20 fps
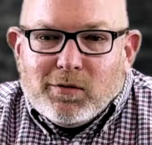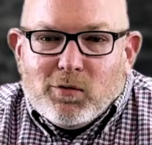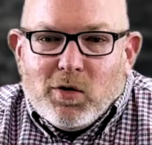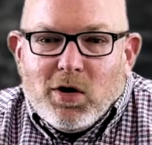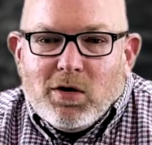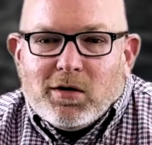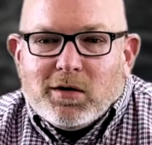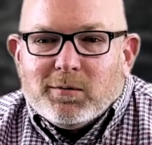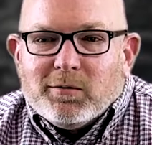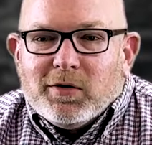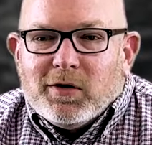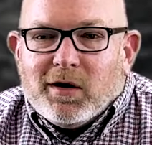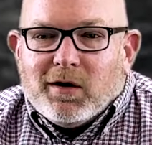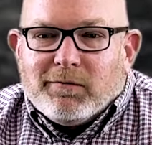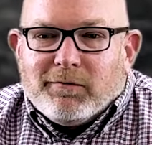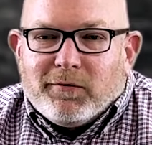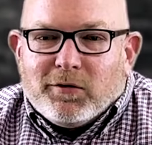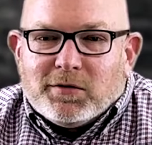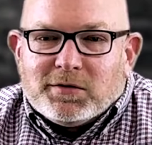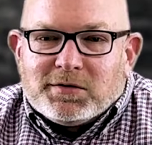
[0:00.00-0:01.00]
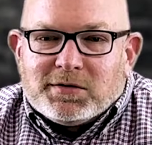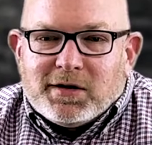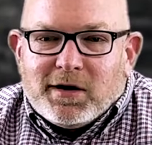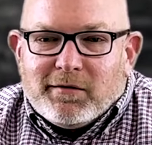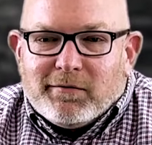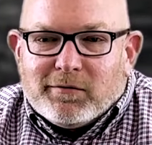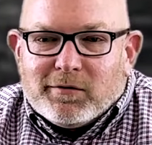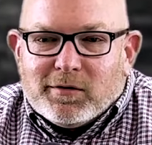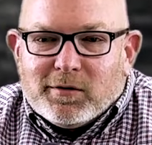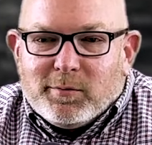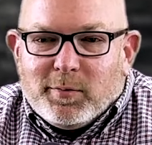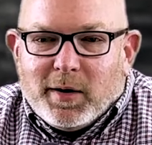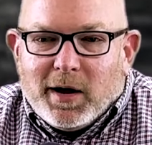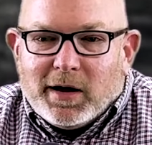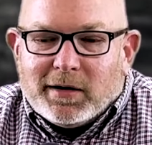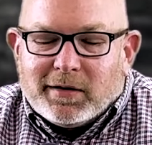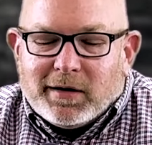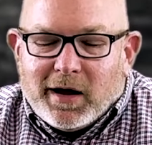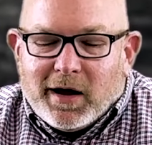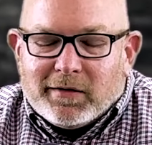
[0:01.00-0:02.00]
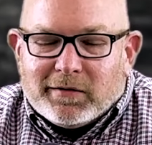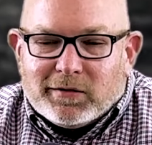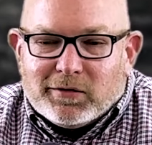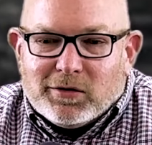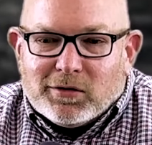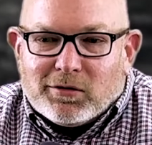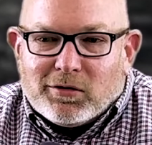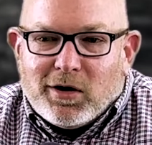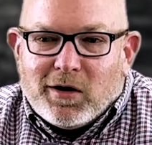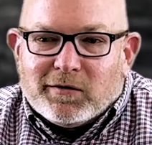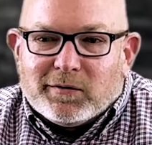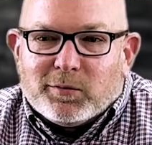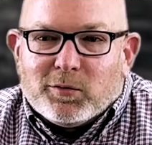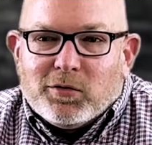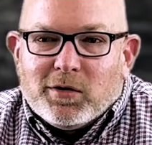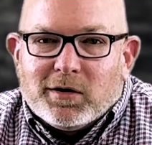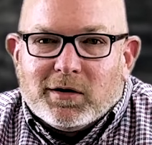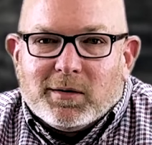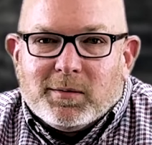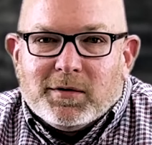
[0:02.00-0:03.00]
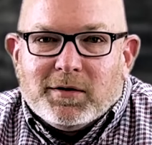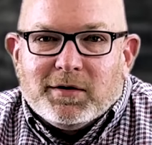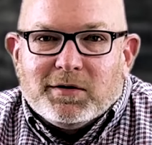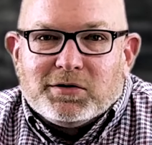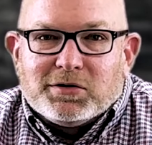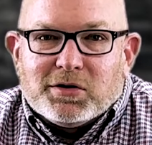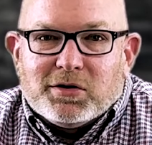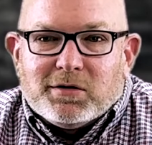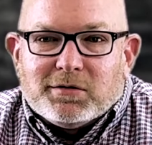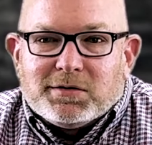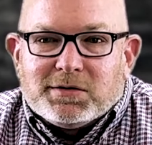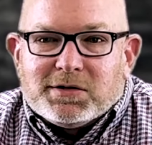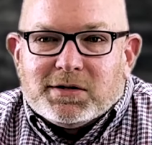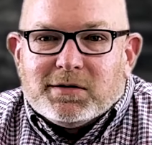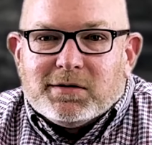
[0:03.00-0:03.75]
welcome to our first ever podcast here at CrossPoint Community Church.